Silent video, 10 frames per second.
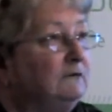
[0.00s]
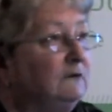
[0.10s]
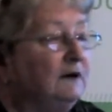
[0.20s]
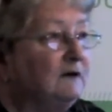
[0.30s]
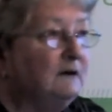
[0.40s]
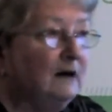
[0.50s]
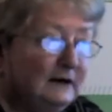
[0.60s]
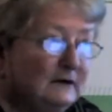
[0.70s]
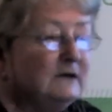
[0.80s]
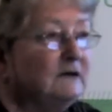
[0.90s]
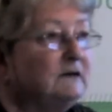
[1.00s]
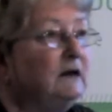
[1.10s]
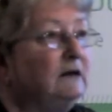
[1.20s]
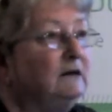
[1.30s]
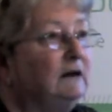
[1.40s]
It's nice to
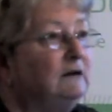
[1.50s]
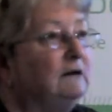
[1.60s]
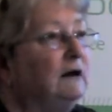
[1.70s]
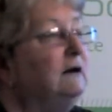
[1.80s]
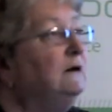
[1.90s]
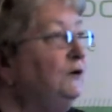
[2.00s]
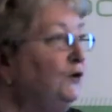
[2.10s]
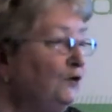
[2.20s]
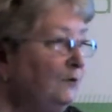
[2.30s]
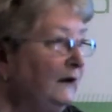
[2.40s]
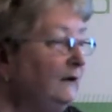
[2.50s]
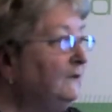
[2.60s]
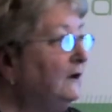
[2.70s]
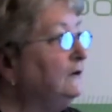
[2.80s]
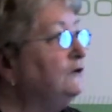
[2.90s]
say things like a no-blame
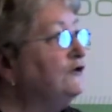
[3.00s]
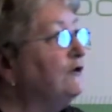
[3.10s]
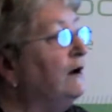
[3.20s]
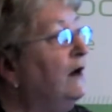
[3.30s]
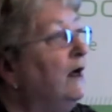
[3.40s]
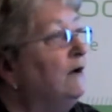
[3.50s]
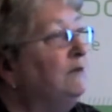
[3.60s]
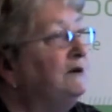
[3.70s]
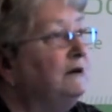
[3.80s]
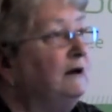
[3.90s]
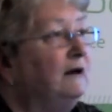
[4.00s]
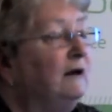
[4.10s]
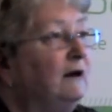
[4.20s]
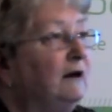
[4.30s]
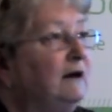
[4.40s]
culture, but
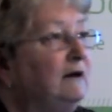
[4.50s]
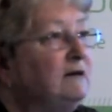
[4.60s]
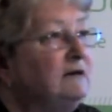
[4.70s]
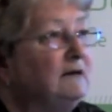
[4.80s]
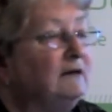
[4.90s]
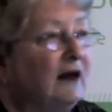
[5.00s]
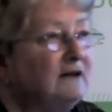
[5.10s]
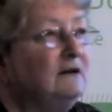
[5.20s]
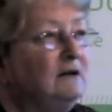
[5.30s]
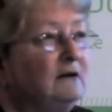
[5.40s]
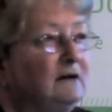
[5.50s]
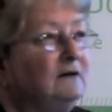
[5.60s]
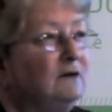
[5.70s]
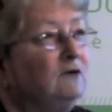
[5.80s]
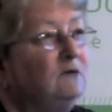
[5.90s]
that
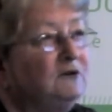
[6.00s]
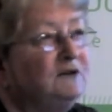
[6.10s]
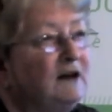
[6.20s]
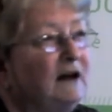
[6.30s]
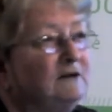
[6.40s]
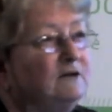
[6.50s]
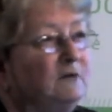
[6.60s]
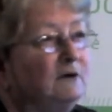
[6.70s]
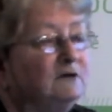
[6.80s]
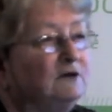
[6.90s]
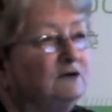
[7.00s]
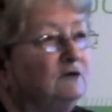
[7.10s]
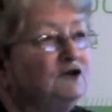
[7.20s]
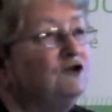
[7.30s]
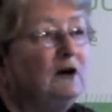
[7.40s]
is almost tantamount to
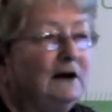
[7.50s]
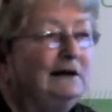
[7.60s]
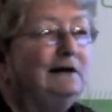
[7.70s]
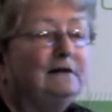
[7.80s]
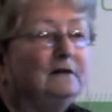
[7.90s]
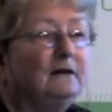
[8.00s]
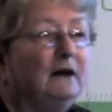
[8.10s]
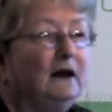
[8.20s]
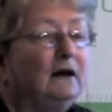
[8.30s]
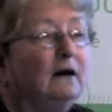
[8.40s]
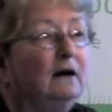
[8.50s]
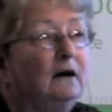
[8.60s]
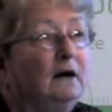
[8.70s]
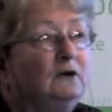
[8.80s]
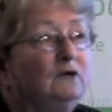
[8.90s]
a child saying,
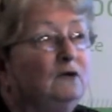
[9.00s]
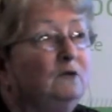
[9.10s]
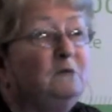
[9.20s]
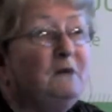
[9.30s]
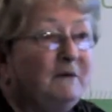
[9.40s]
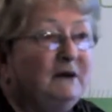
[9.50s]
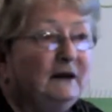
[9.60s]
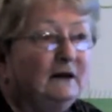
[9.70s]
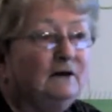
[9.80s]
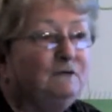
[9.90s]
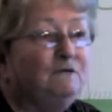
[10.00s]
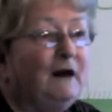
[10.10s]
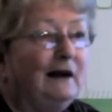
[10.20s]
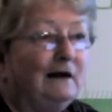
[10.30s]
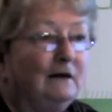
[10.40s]
"Mammy, it fell."